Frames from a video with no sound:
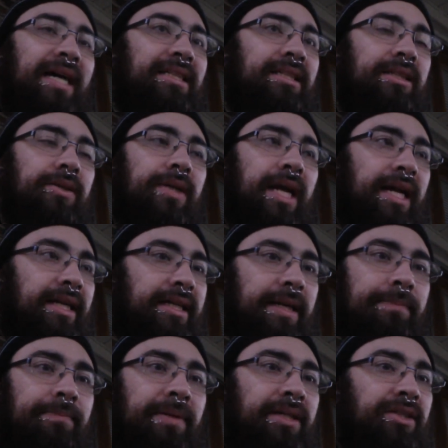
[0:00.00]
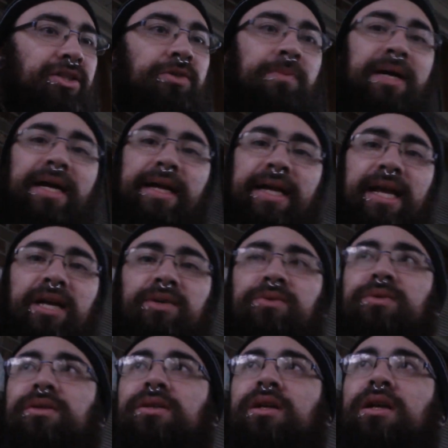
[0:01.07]
I still got to dip into my account.
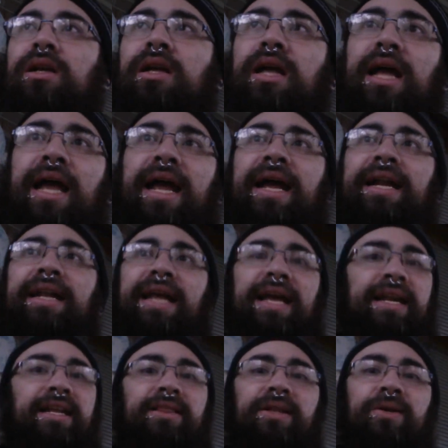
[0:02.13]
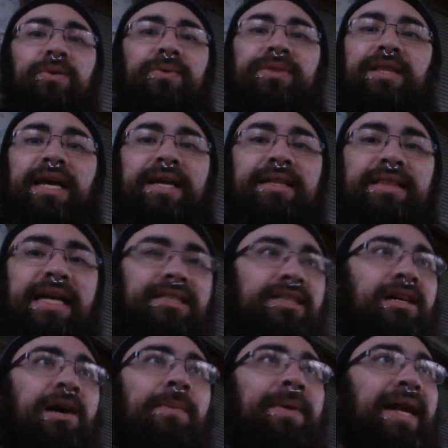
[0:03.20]
And any little thing that's
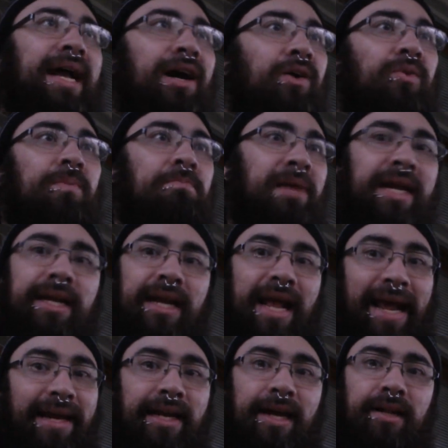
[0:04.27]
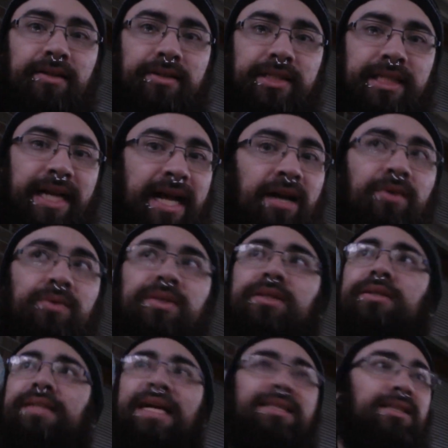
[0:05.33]
coming out, making $8 an hour,
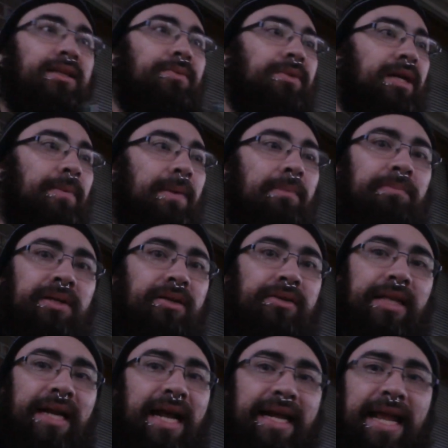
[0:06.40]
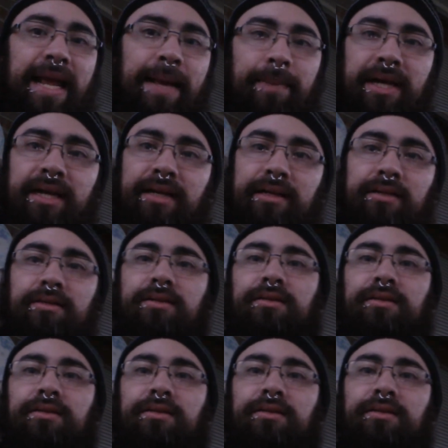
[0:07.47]
that's something on my bill that I can't pay.